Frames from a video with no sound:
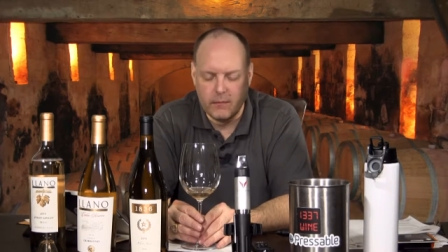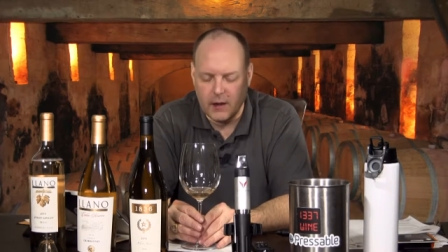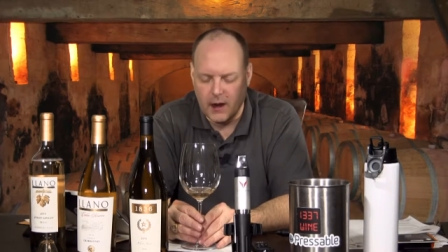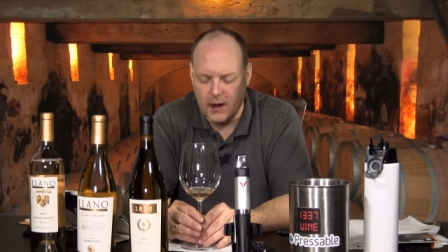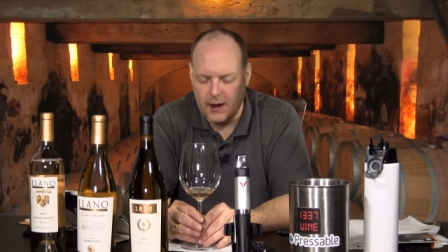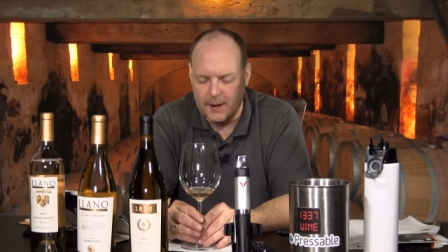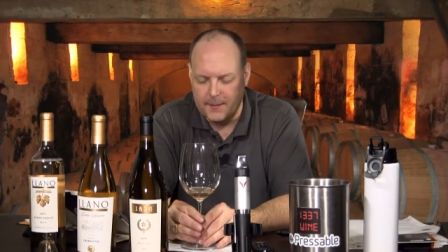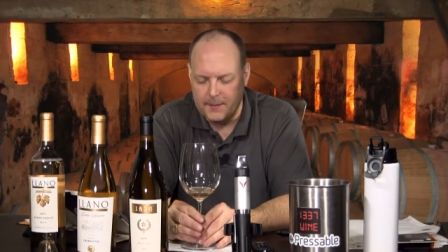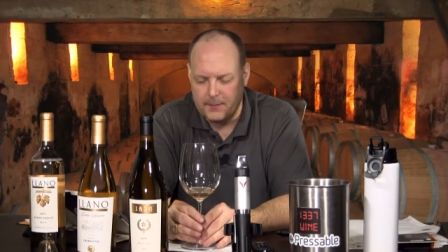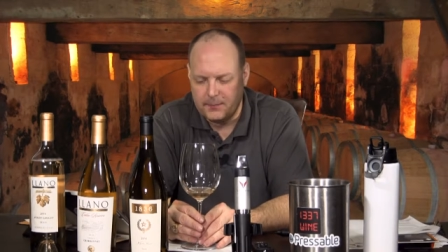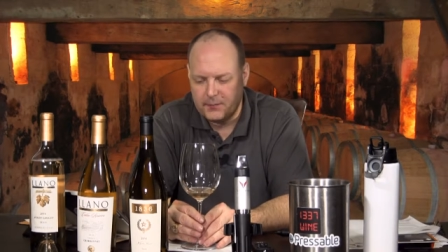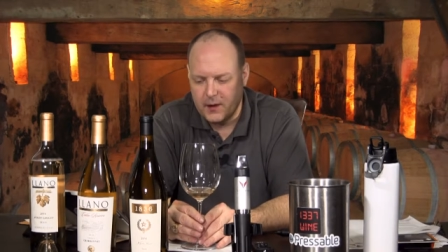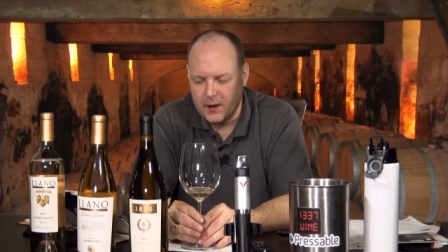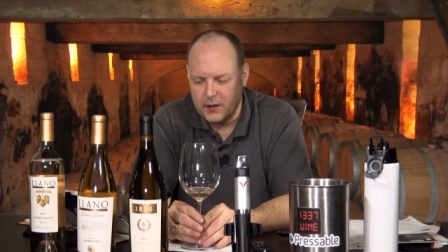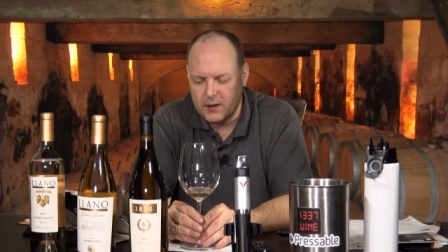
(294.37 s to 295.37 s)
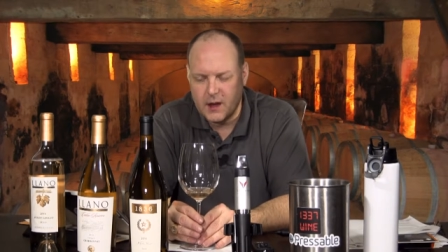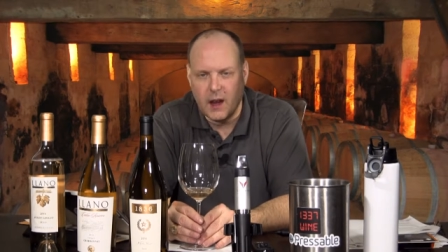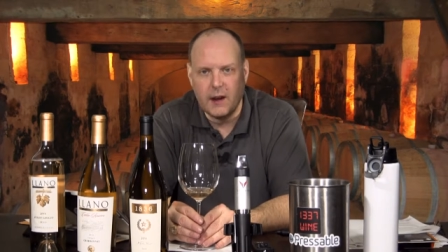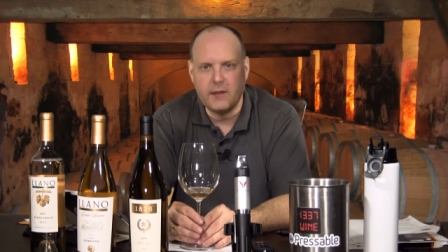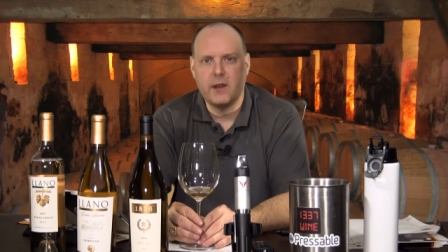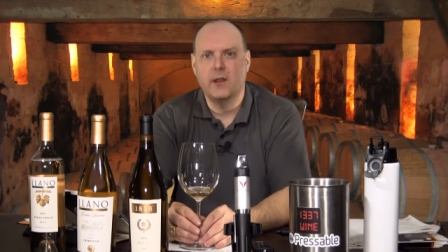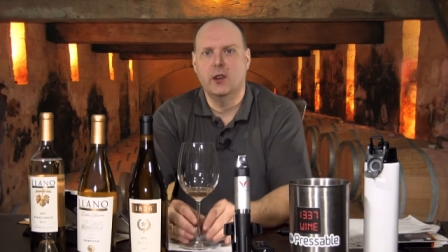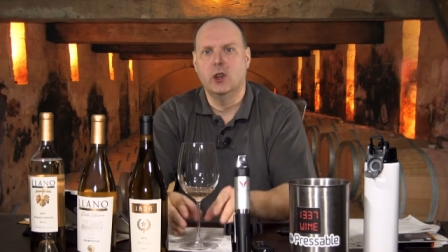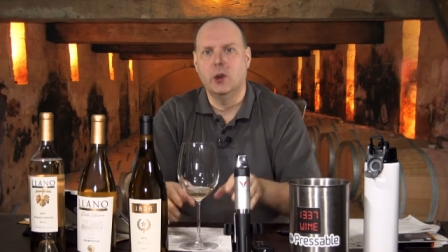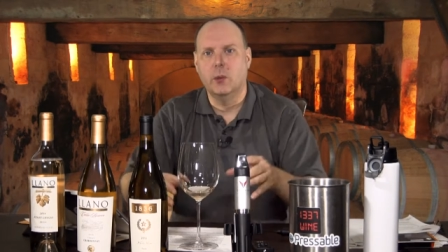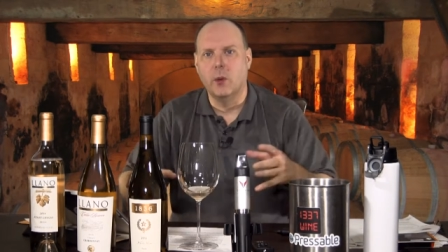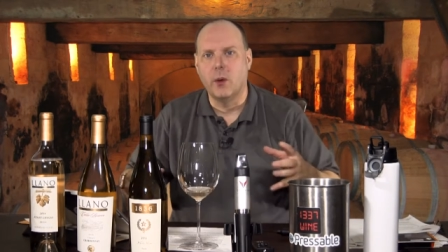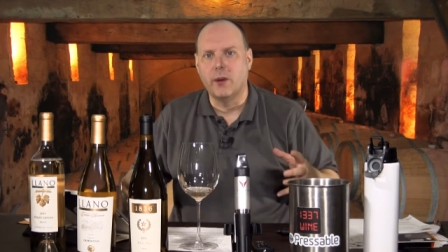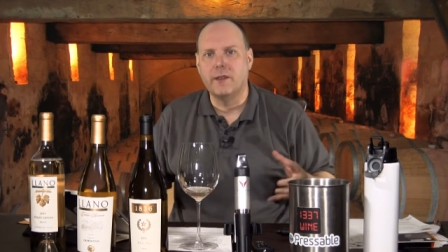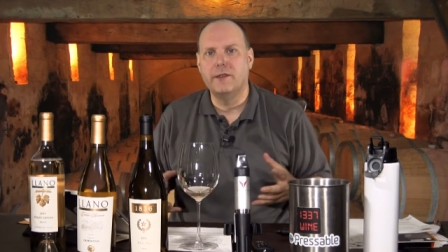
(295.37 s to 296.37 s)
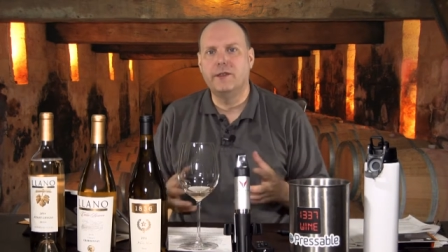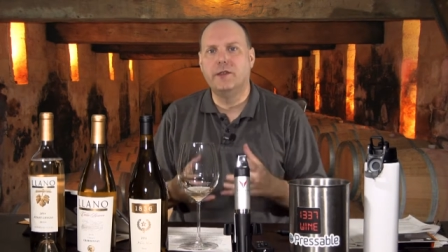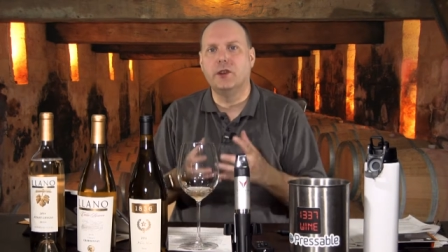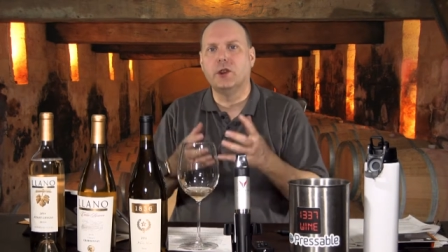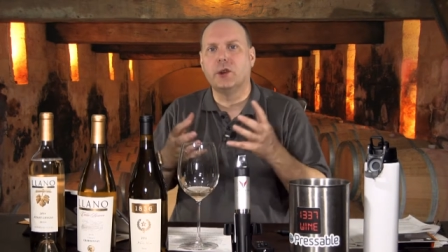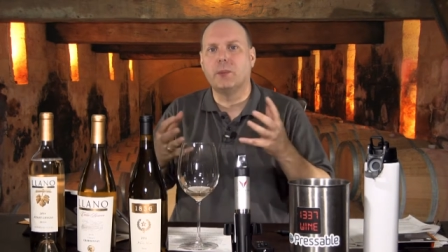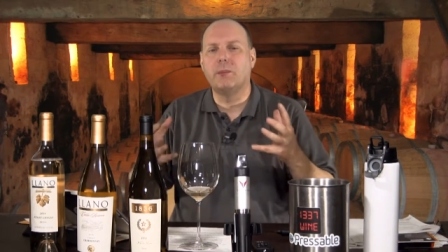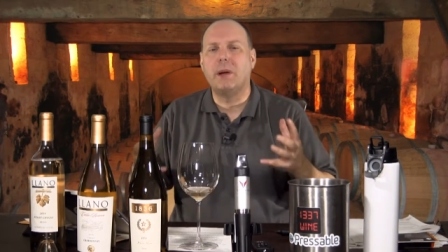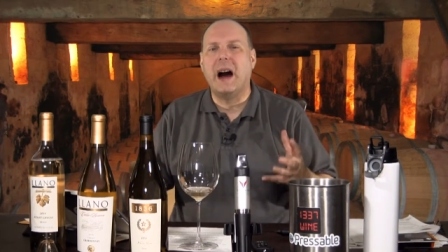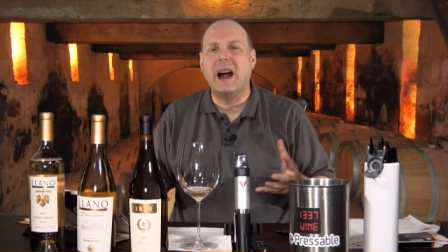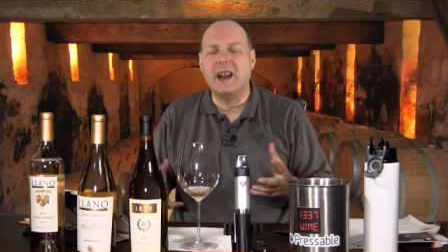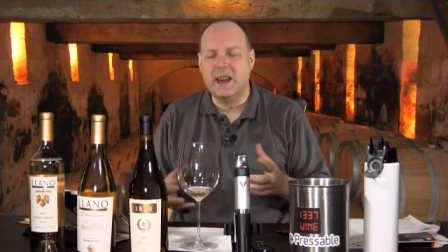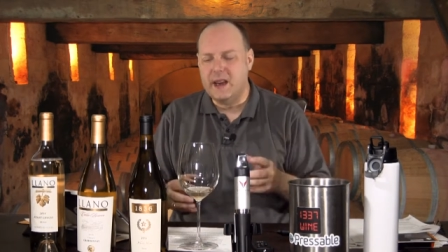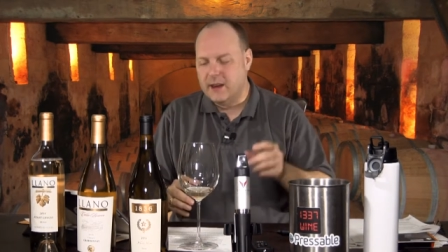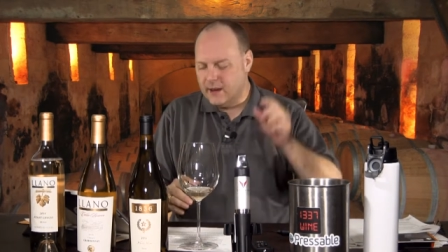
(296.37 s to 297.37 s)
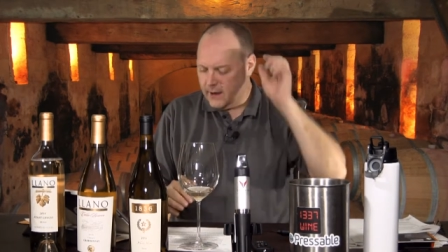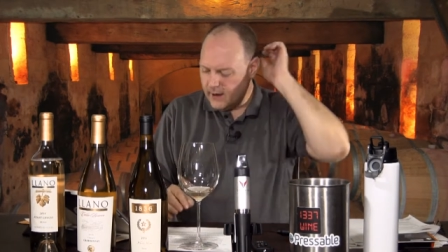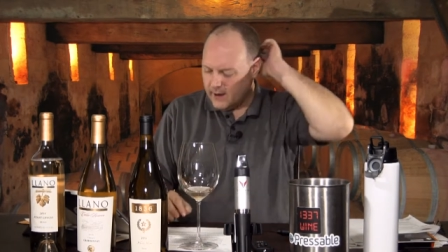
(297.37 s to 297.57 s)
um, kind of give it a little more fuller body.